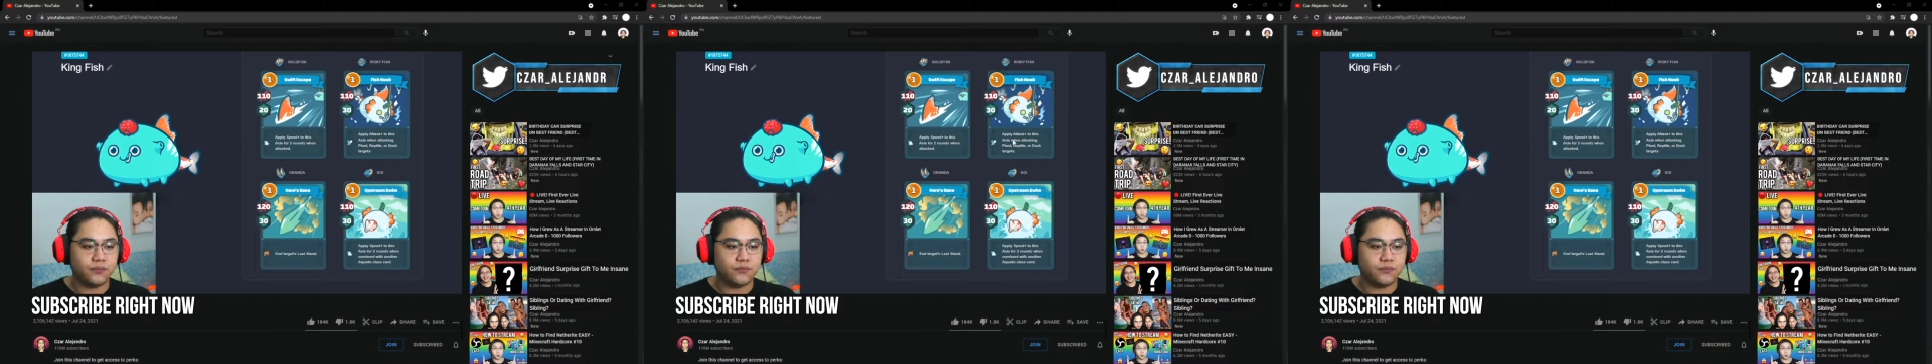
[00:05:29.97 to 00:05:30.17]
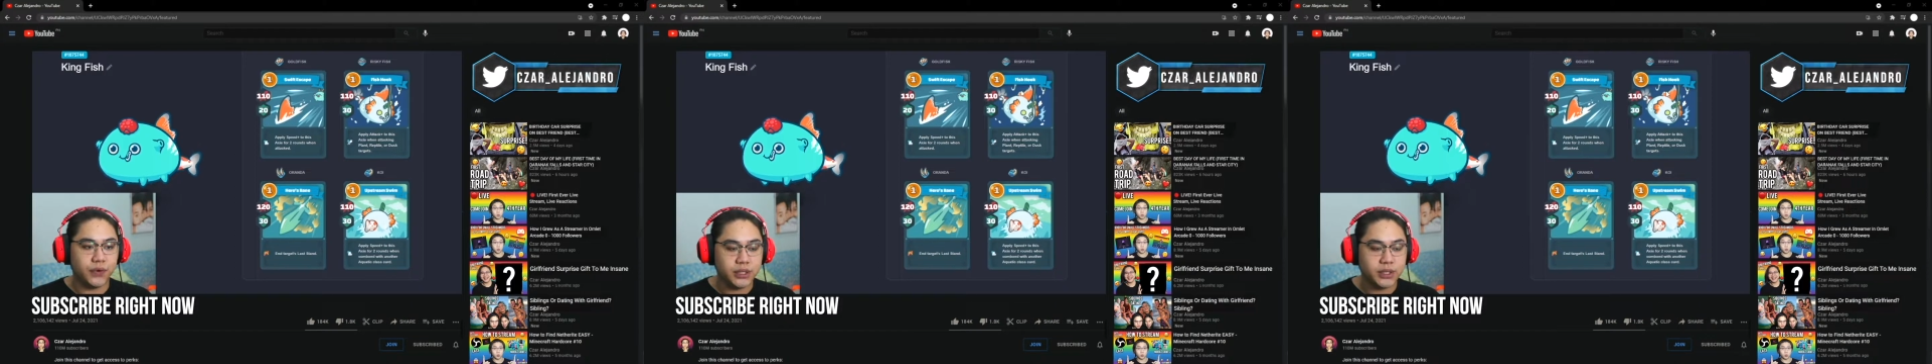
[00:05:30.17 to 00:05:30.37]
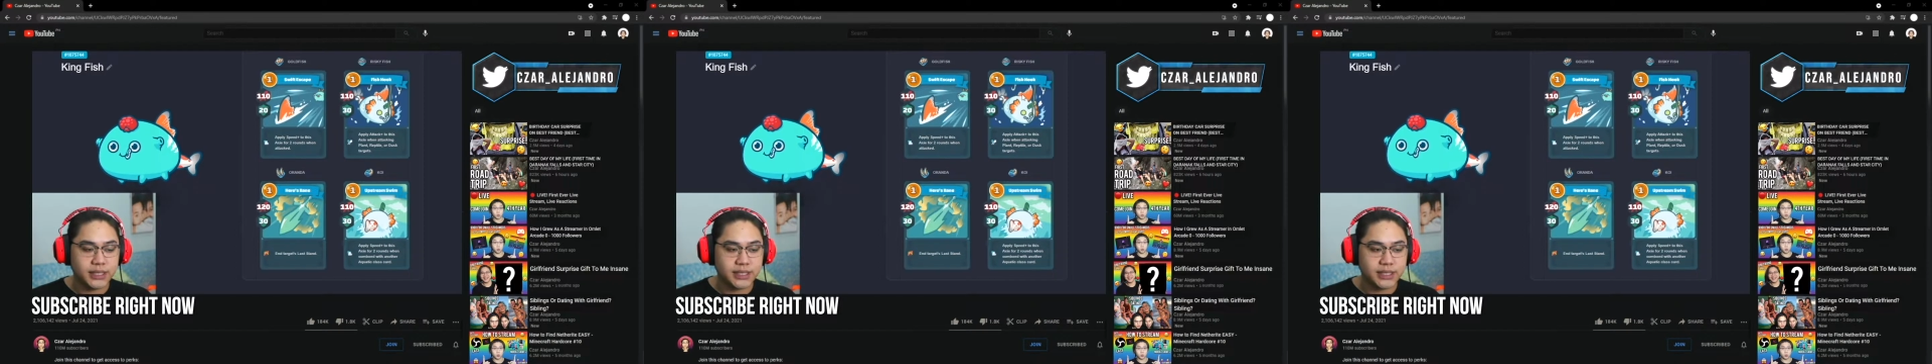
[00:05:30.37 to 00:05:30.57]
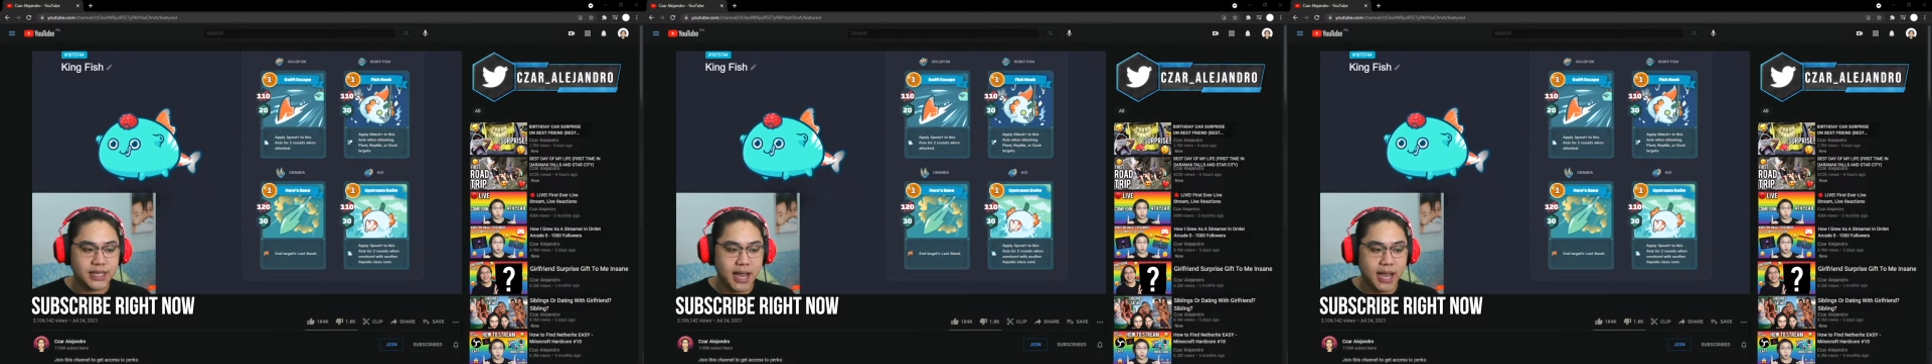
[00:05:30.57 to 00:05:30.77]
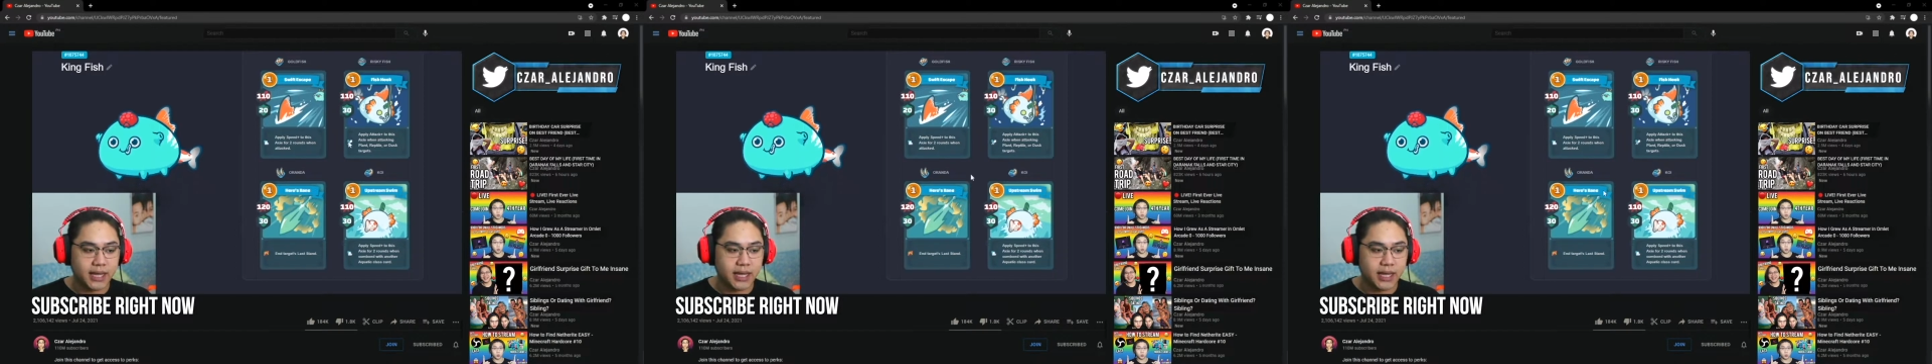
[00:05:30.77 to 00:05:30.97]
first
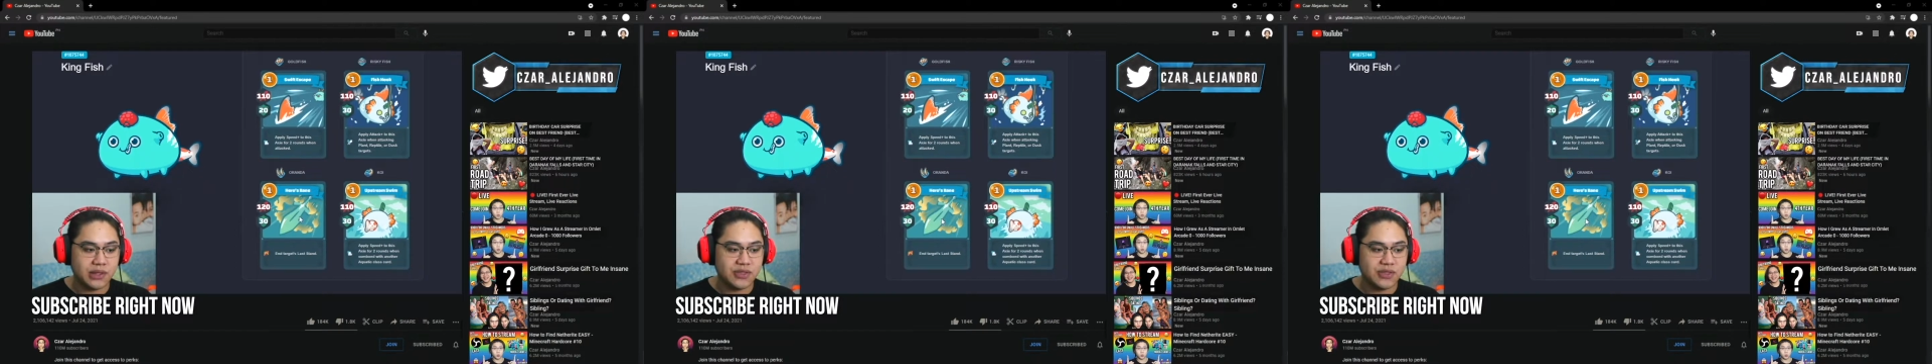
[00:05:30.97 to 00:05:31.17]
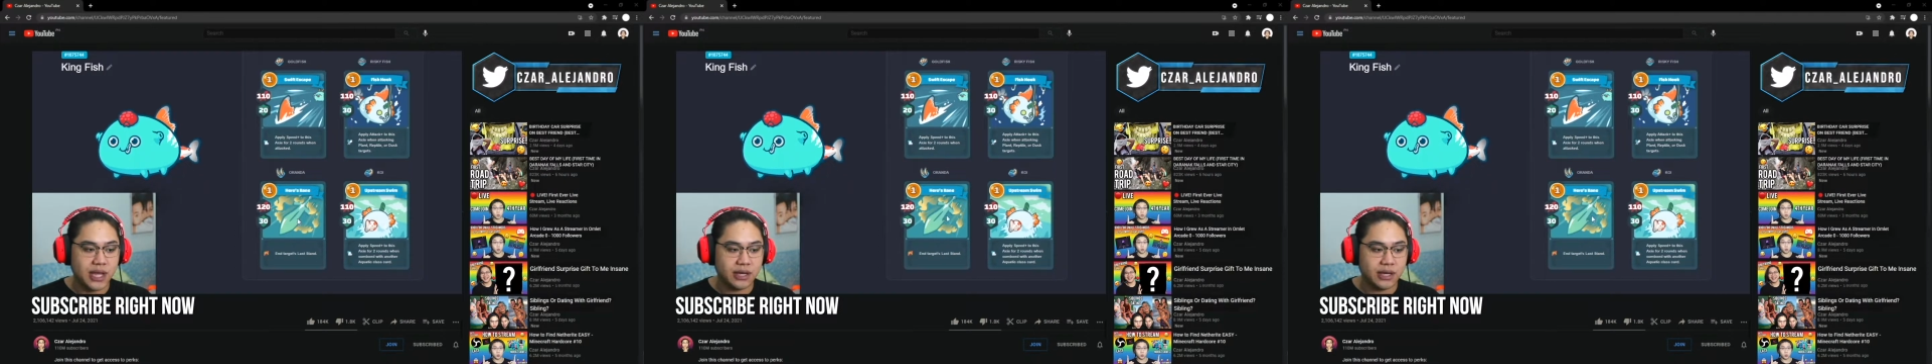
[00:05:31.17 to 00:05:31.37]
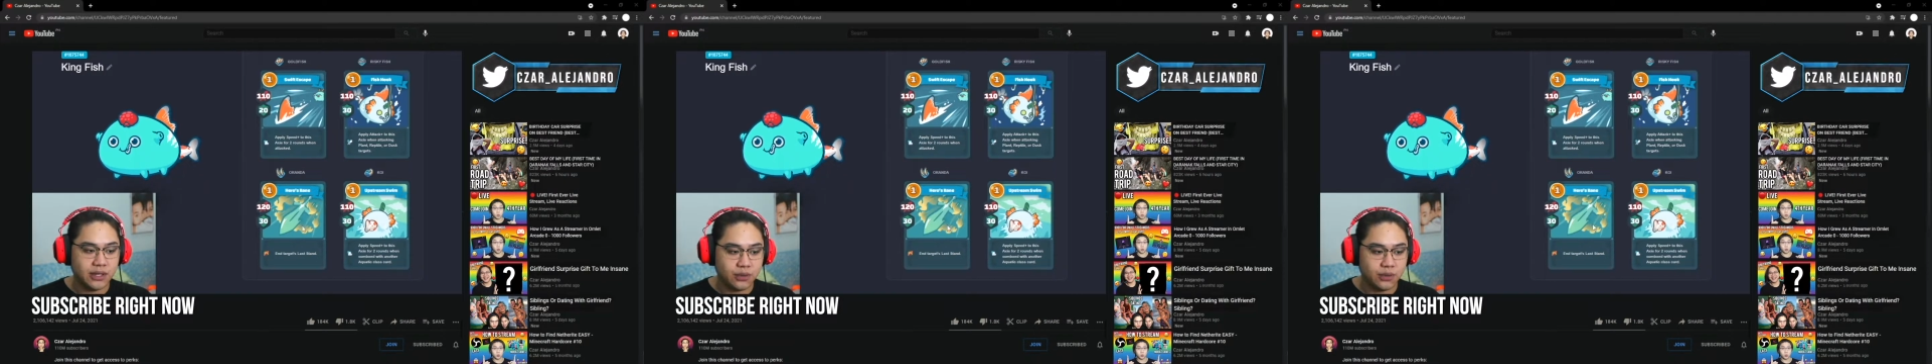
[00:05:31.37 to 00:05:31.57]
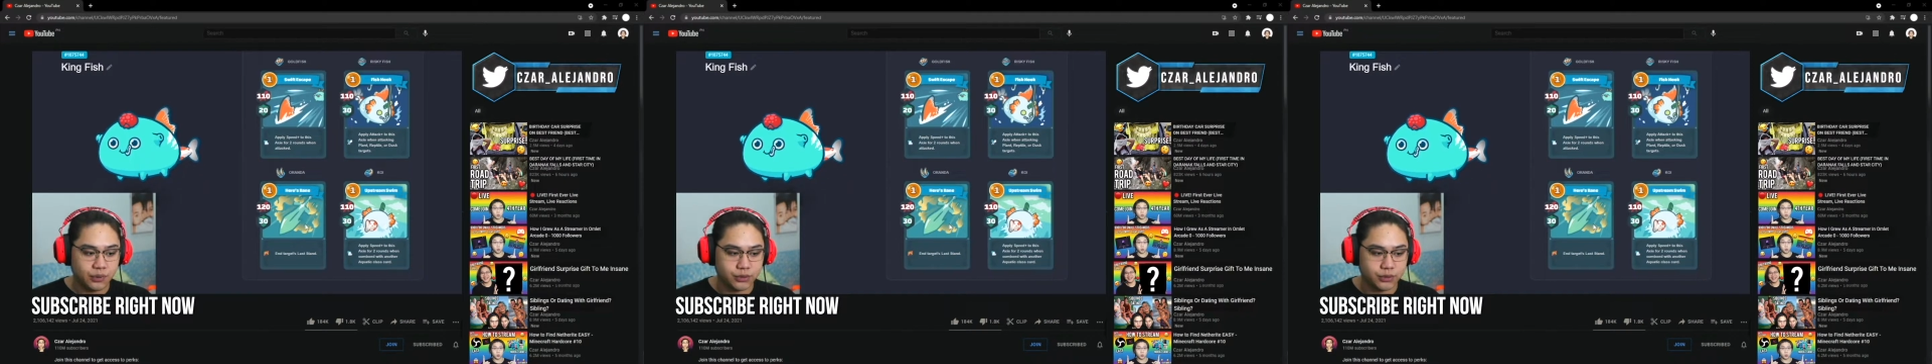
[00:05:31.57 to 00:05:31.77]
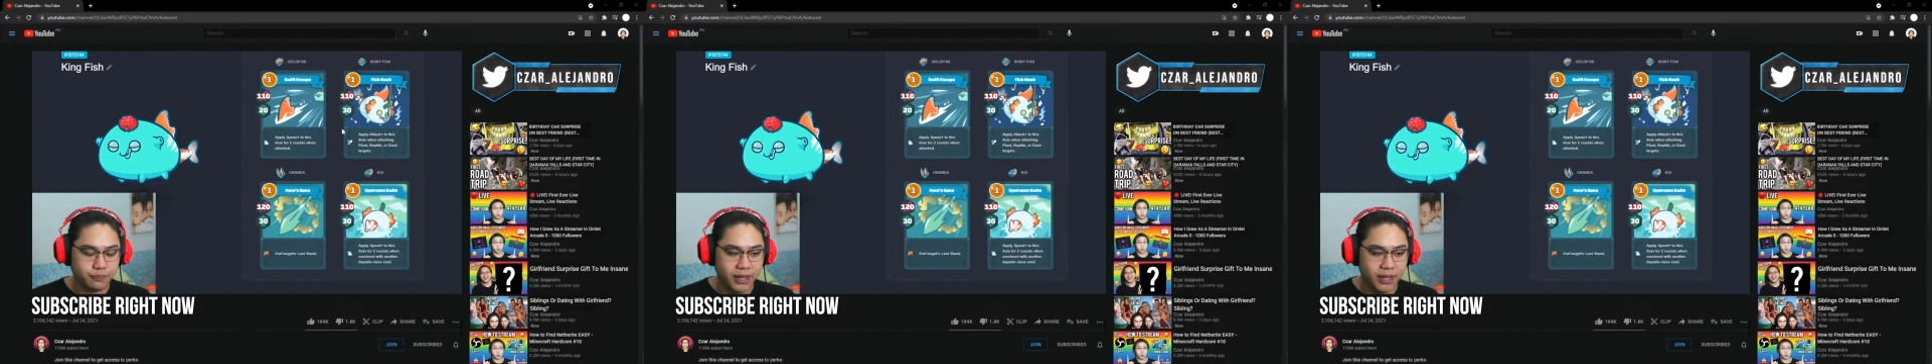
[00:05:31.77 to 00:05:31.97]
attack and then
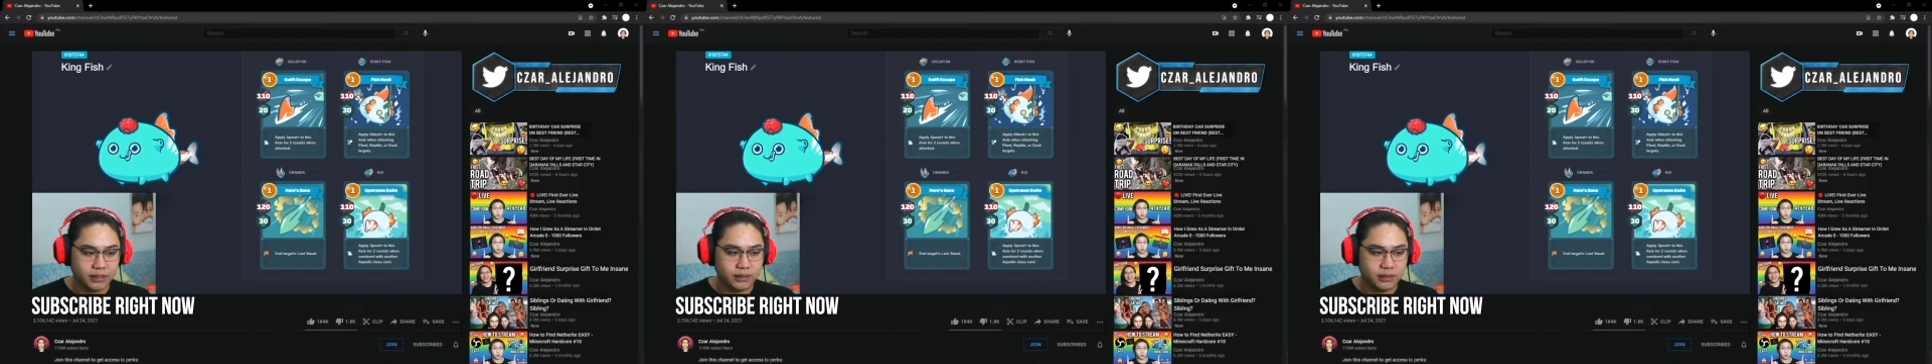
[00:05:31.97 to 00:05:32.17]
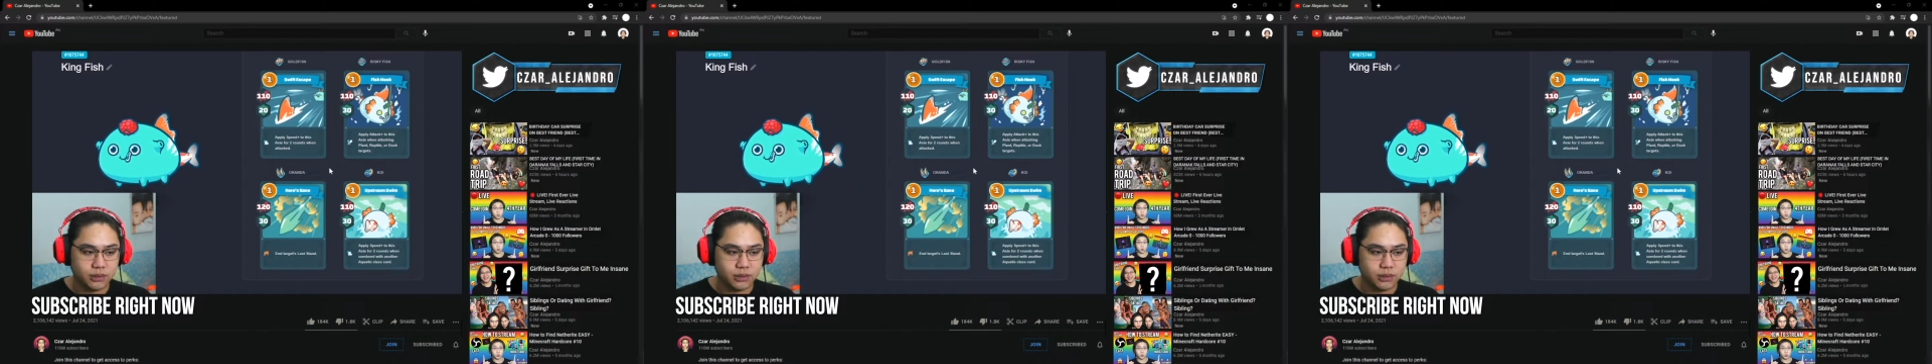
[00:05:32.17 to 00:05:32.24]
Hero's Bane